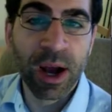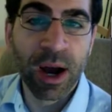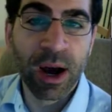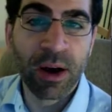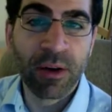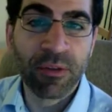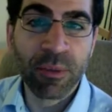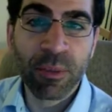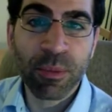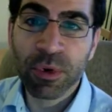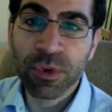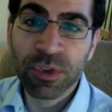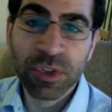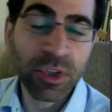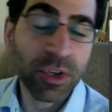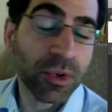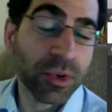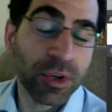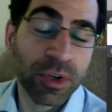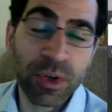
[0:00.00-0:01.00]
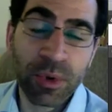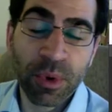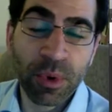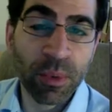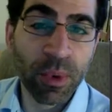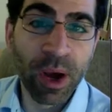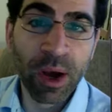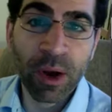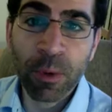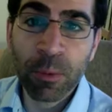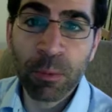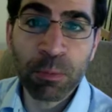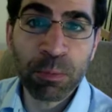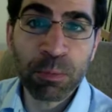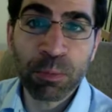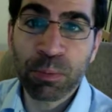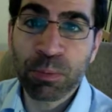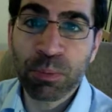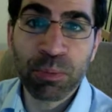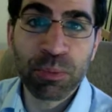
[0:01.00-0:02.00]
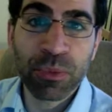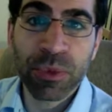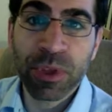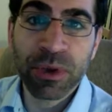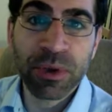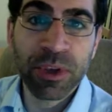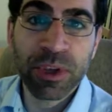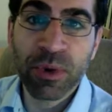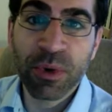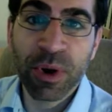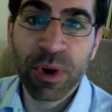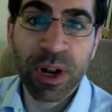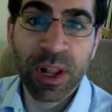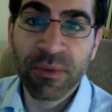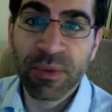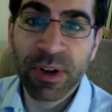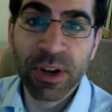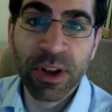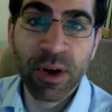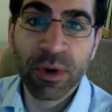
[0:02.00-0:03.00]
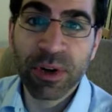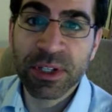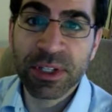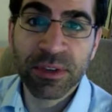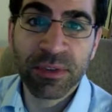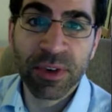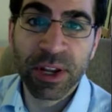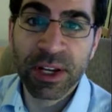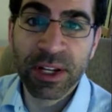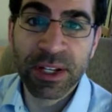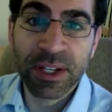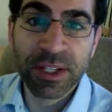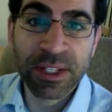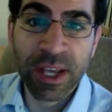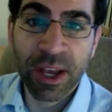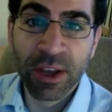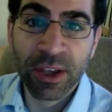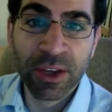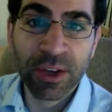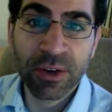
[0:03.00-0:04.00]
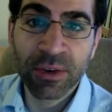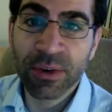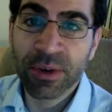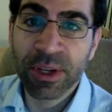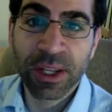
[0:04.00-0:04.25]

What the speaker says: For most of you, you're doing well. You wouldn't even notice if I didn't tell you.